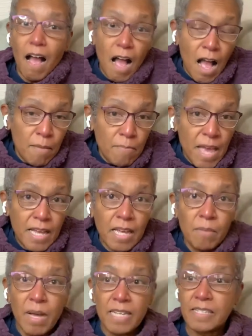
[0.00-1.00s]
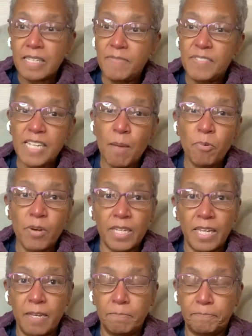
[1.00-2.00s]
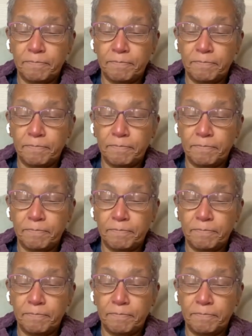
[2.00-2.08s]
I'm making my sleeve separately.